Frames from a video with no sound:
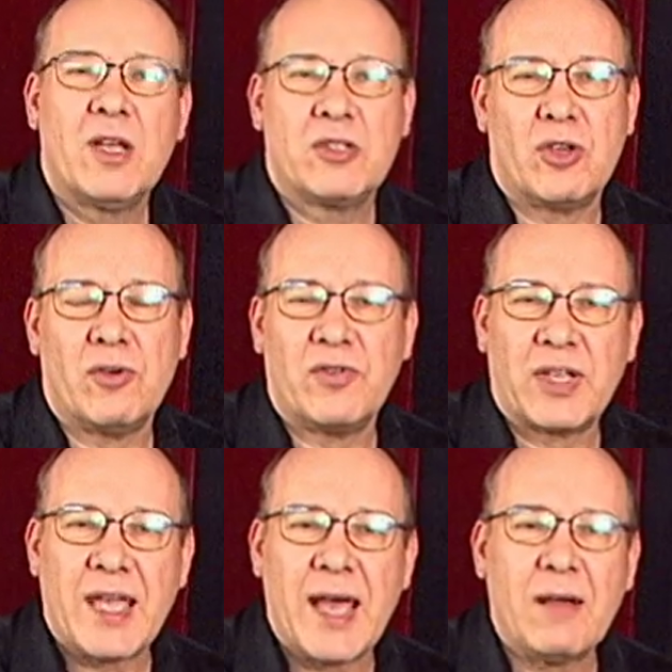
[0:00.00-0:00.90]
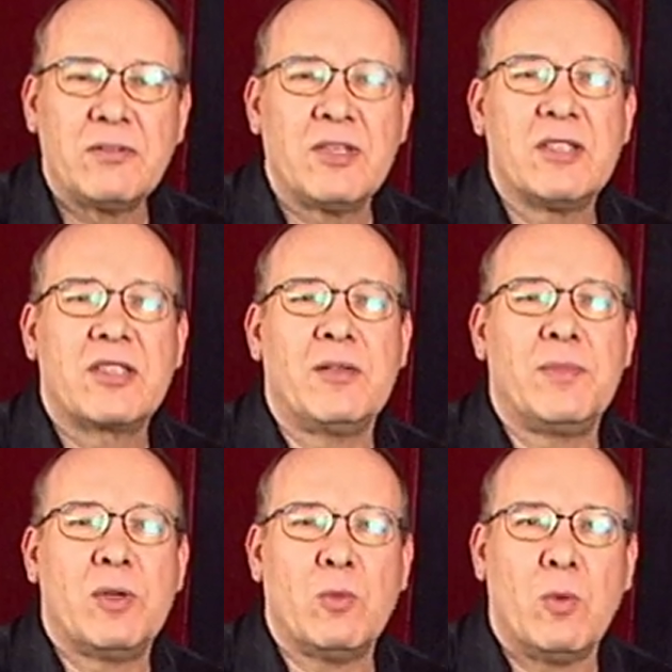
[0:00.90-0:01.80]
So if you count, then it's going to
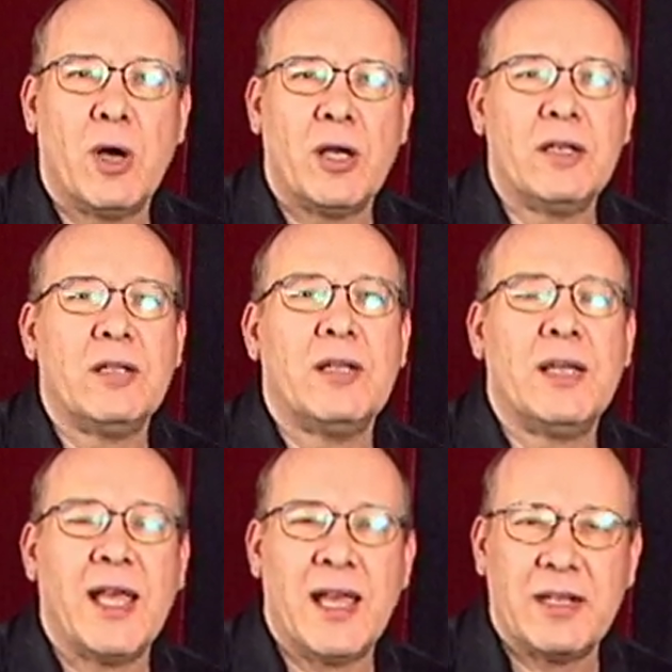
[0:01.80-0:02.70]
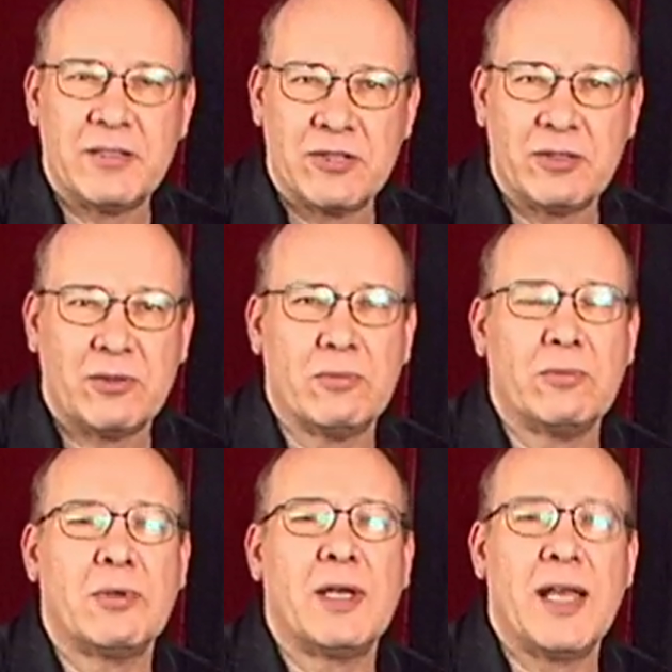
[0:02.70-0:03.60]
be 1 and 2
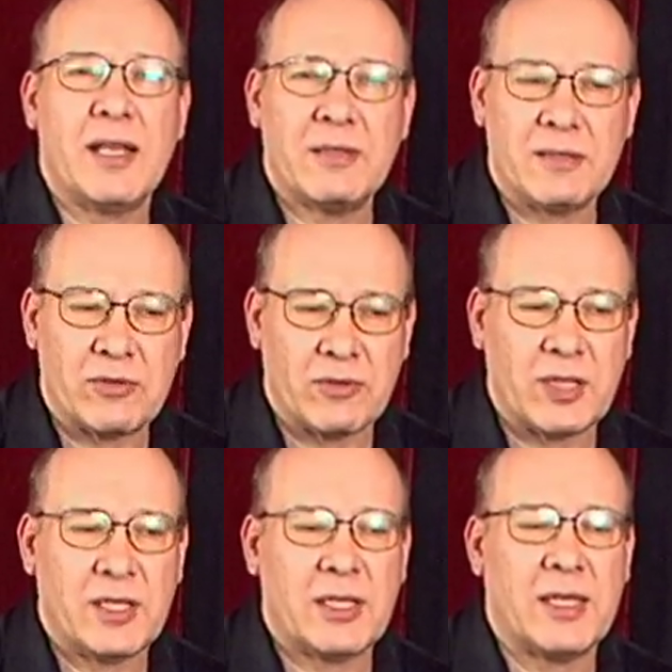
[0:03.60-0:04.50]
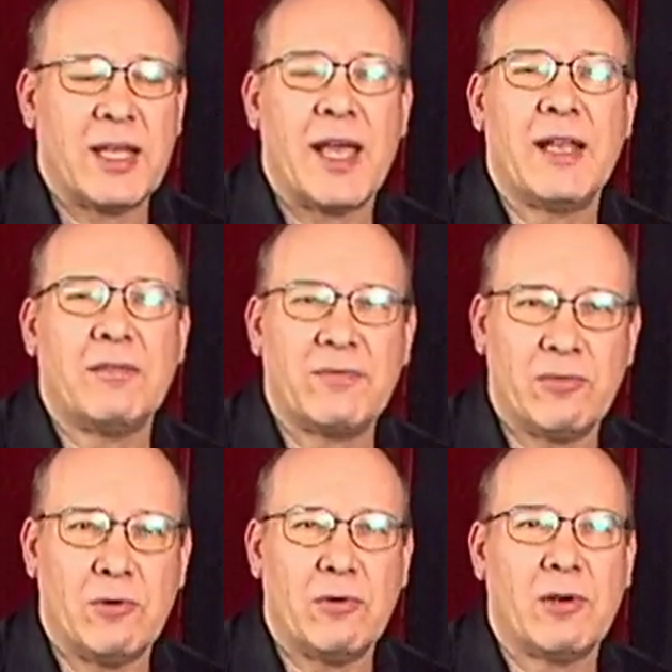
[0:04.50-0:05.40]
and 3 and
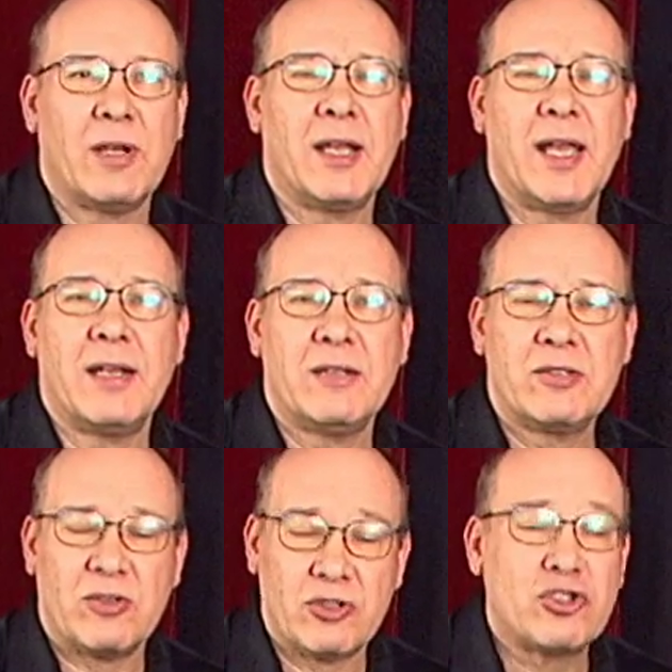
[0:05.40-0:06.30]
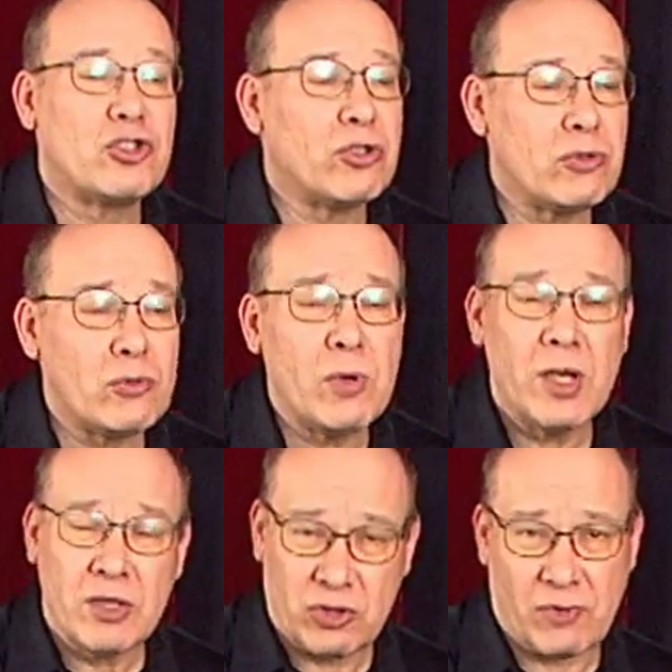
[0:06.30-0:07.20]
4. And so it's 2
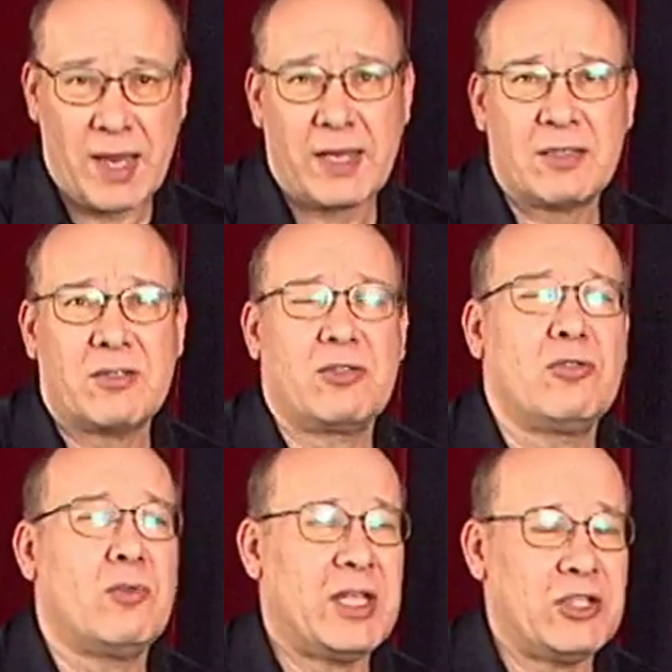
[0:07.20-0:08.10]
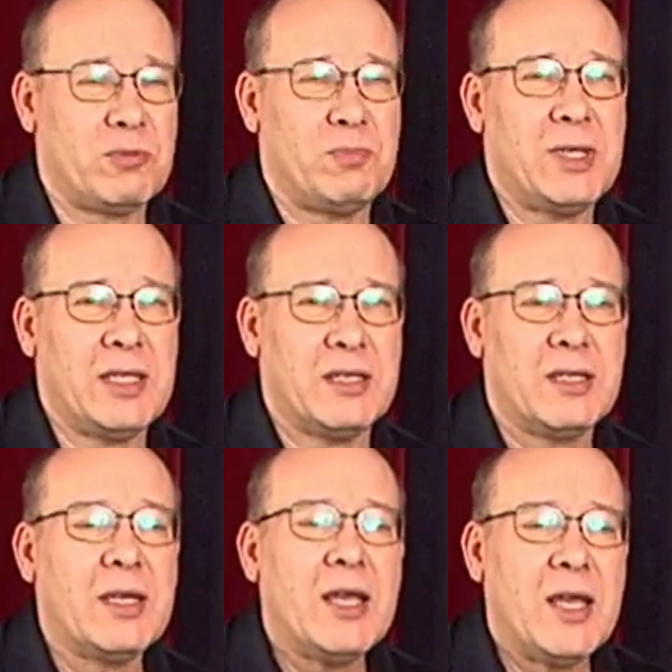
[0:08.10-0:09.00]
strikes to each beat.
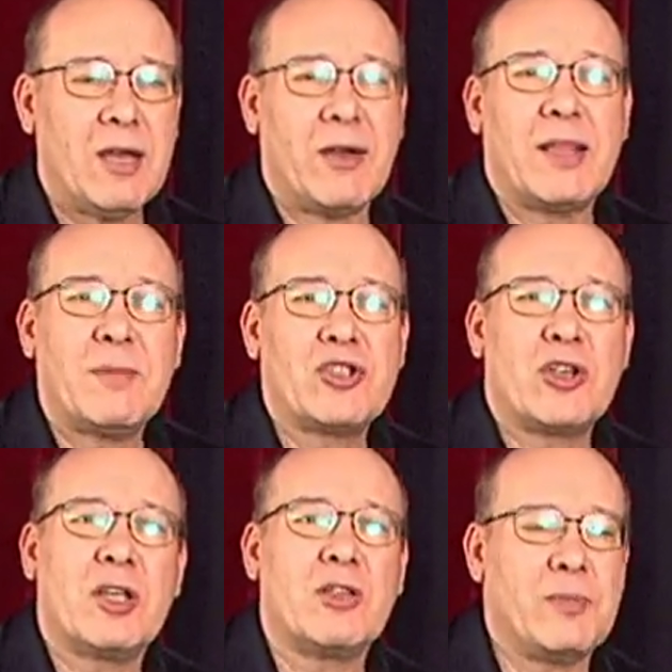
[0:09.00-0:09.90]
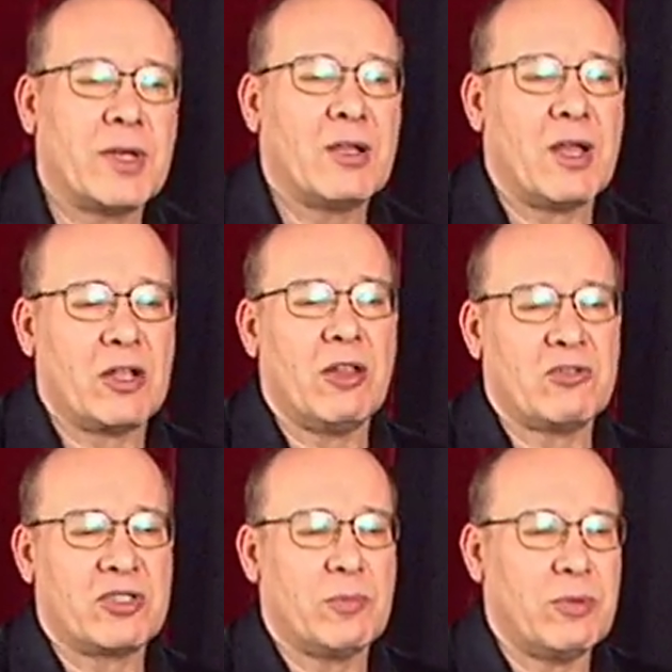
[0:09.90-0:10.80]
All right, let me show you a little bit a
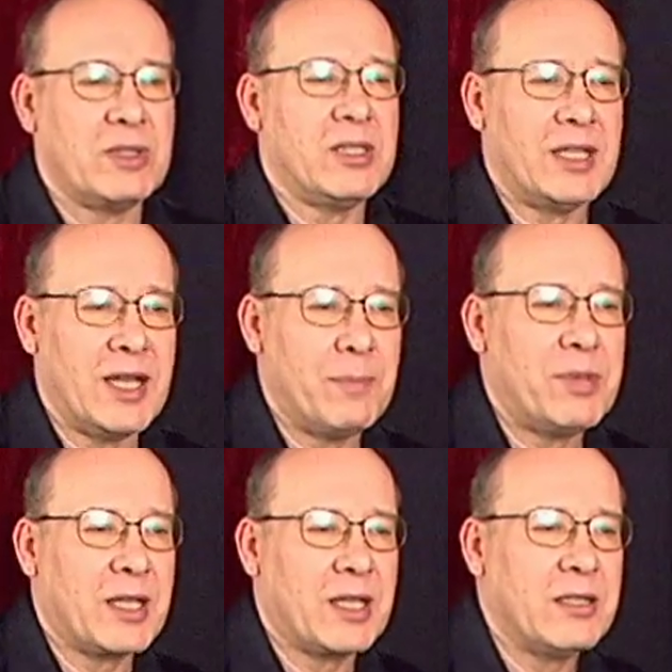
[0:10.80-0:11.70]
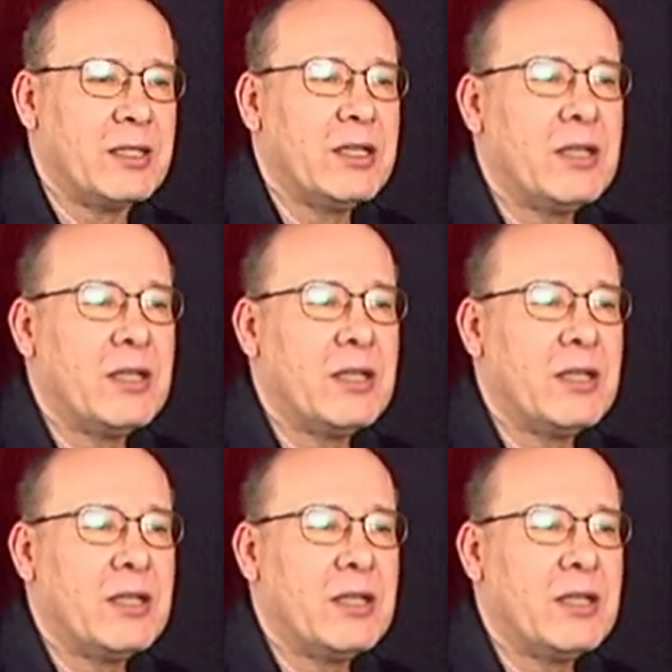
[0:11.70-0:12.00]
close-up with the picking.